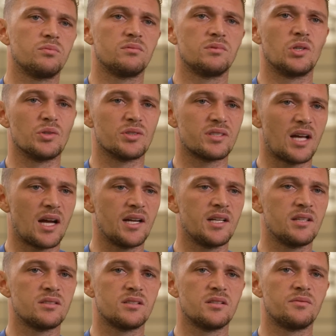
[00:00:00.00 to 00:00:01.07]

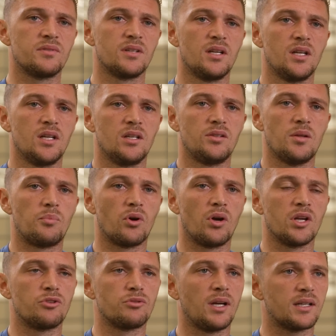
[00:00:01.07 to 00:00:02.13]
Signings, they've brought
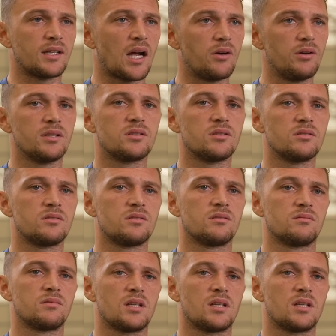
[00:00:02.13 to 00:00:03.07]
in great characters.